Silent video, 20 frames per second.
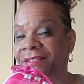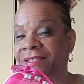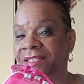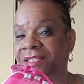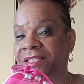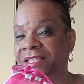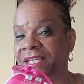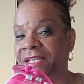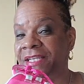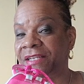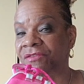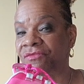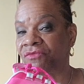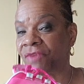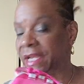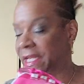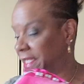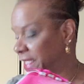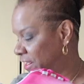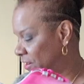
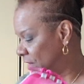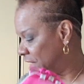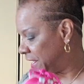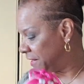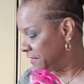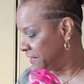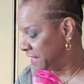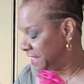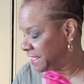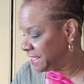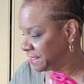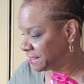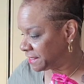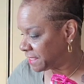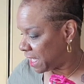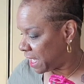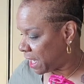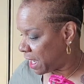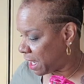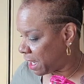sneakers right here, and
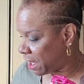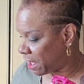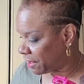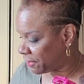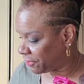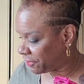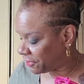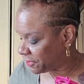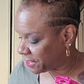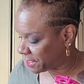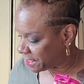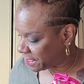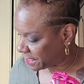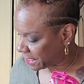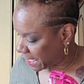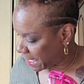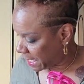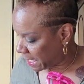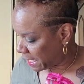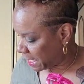these are
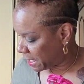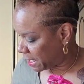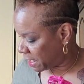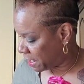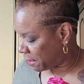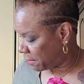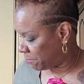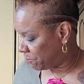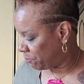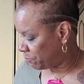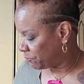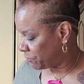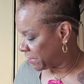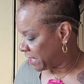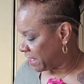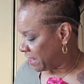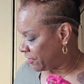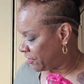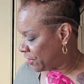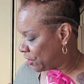the,
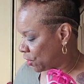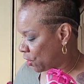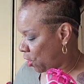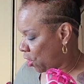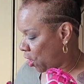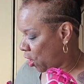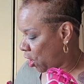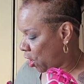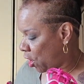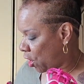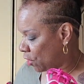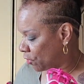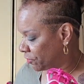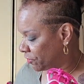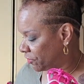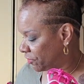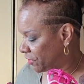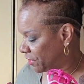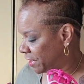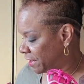they're
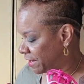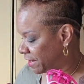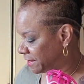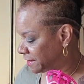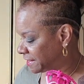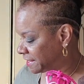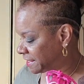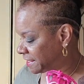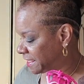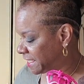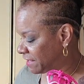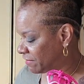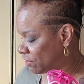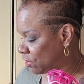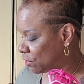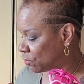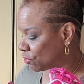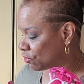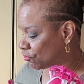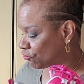called the
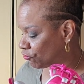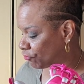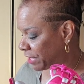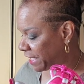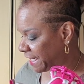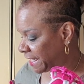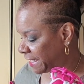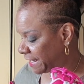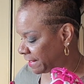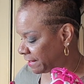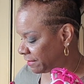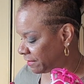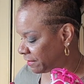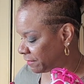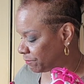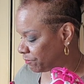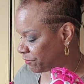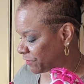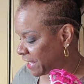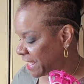Zero Grand.
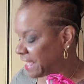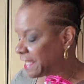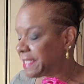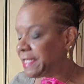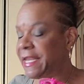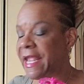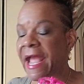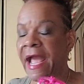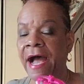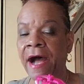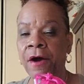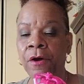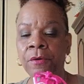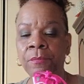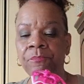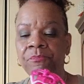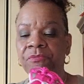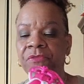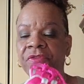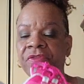
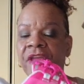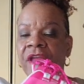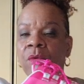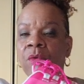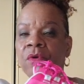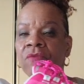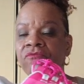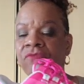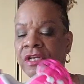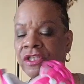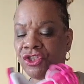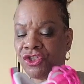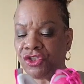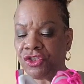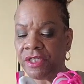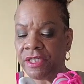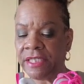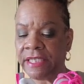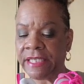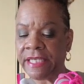Now, they were
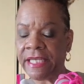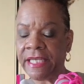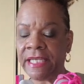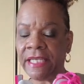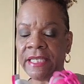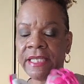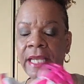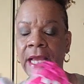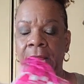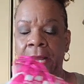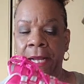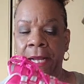originally